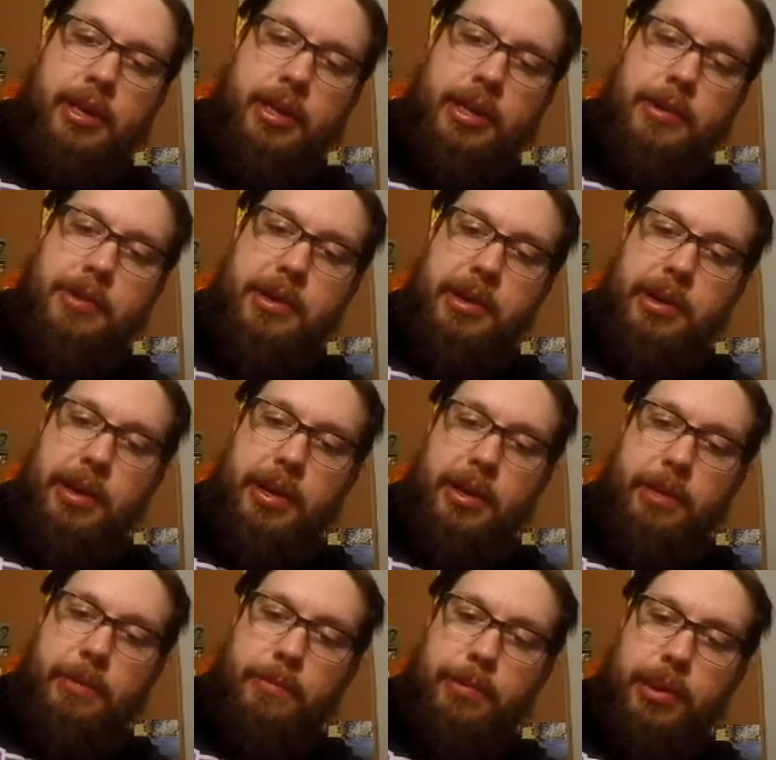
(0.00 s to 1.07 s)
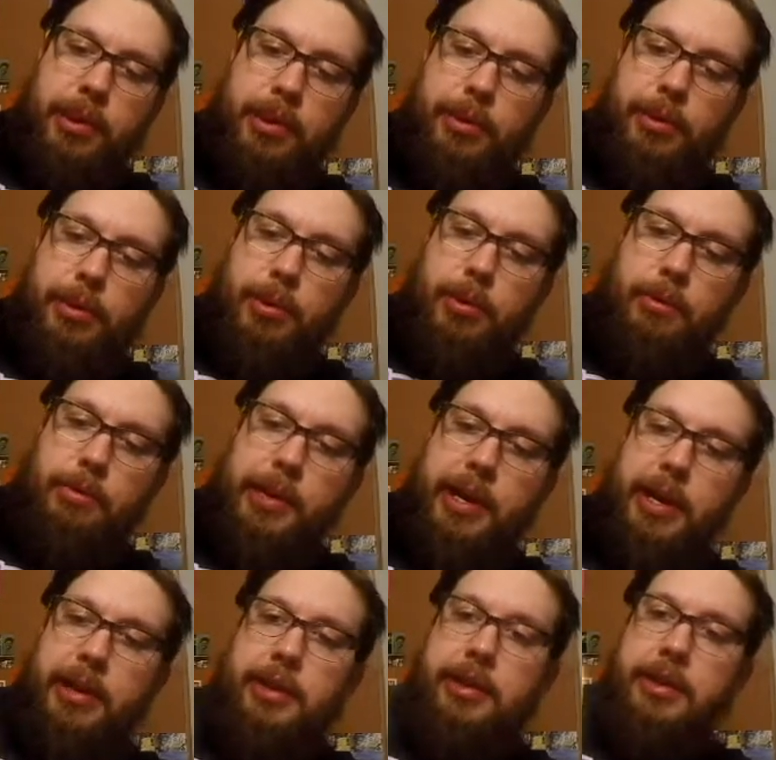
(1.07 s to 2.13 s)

And I'm going to take a big old bite.